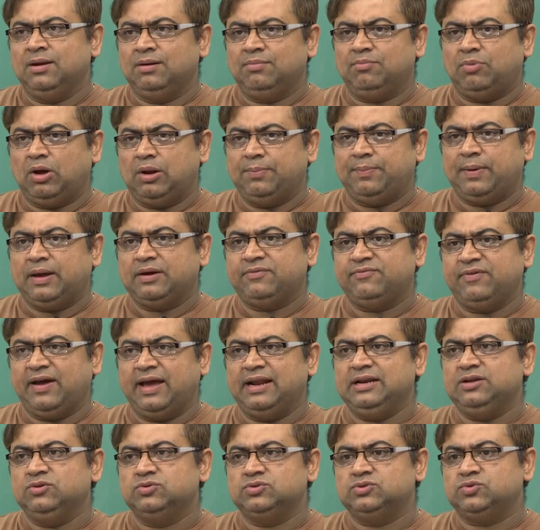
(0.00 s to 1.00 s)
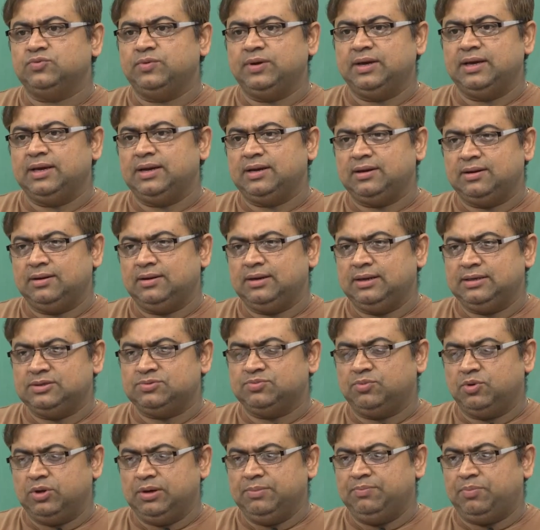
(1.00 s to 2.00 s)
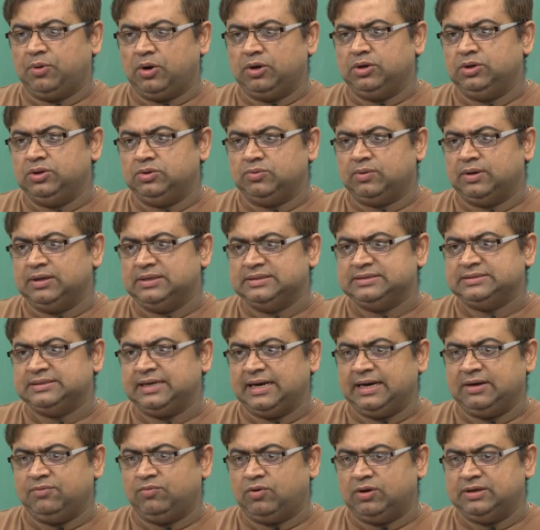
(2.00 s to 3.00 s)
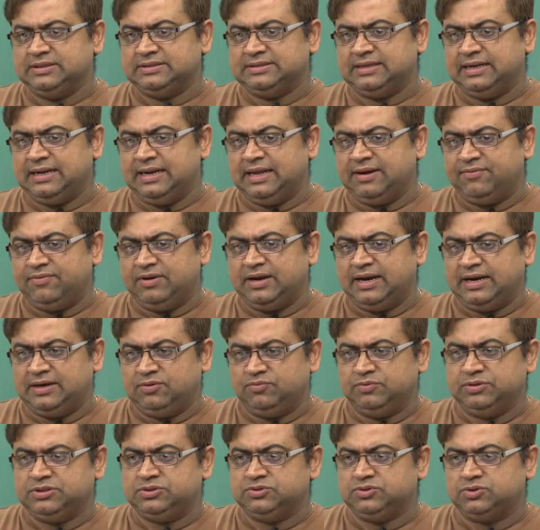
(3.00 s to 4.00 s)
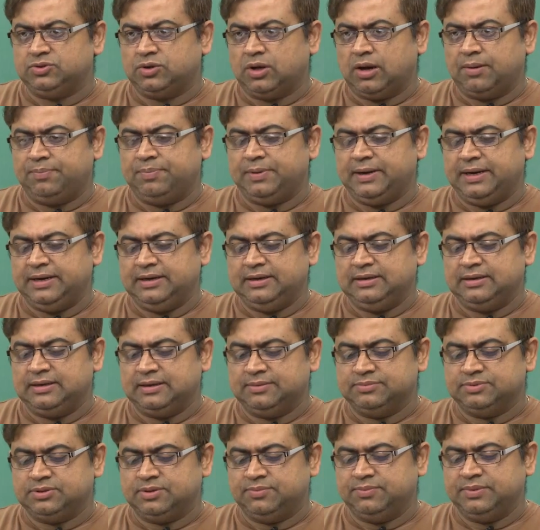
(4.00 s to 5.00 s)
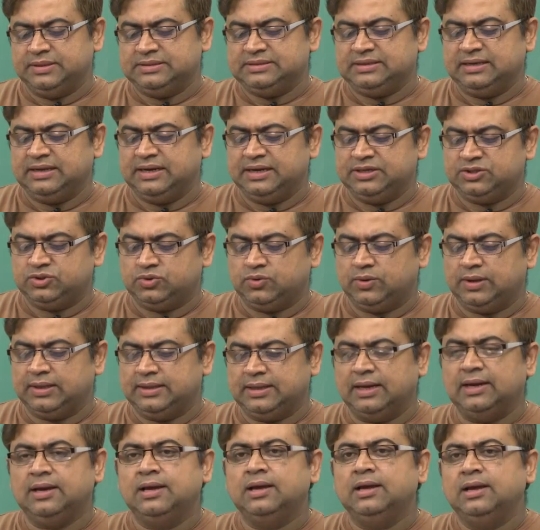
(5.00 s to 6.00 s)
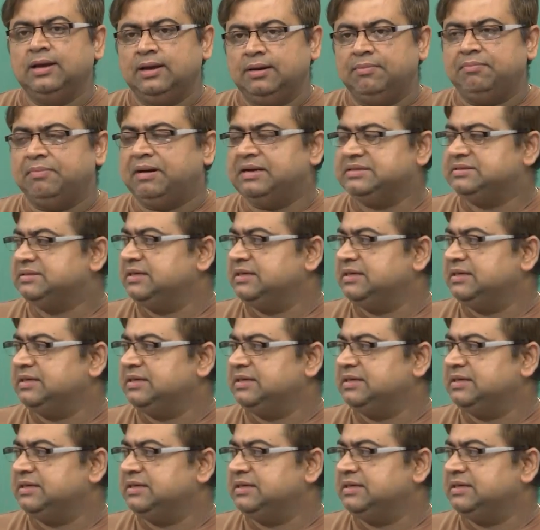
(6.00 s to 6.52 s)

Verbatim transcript: ballpark values where it is more important to understand what is the level at which you should operate in terms of mixing ratio and the mass